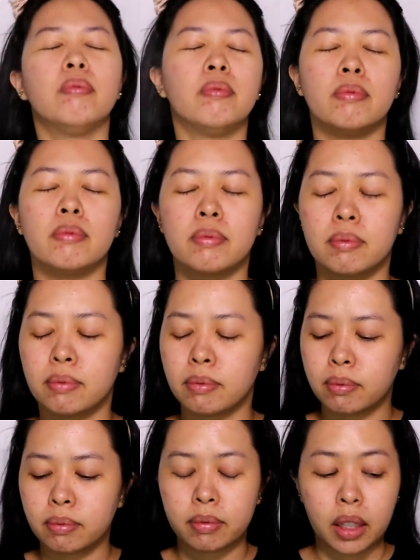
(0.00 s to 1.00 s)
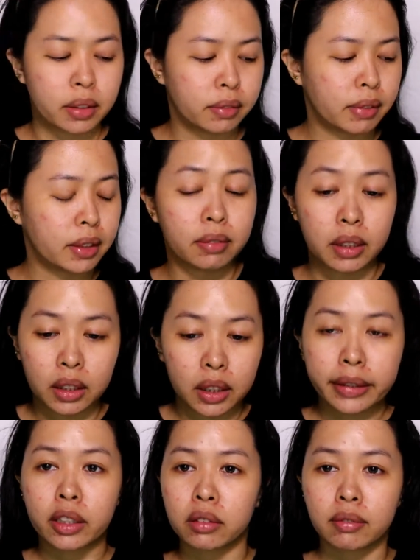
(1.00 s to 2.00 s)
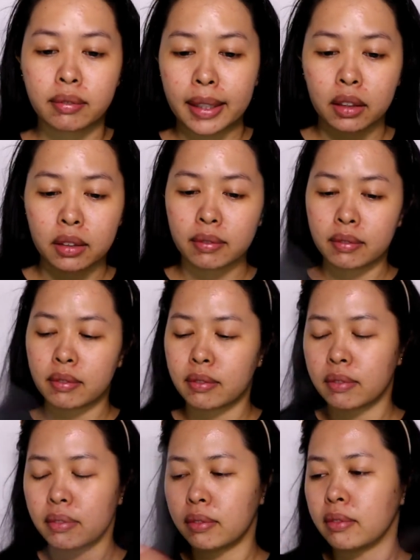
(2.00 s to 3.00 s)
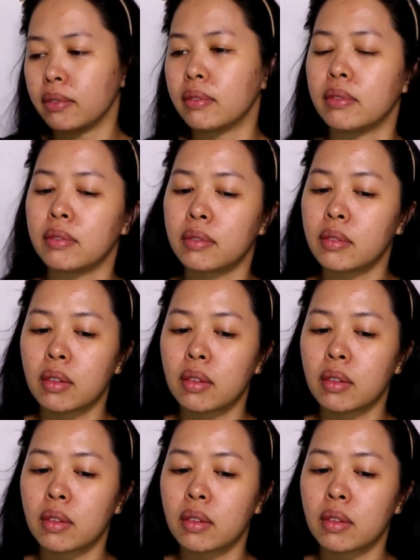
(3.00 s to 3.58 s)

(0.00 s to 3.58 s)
Anyway, I'm just gonna spray my face with some setting spray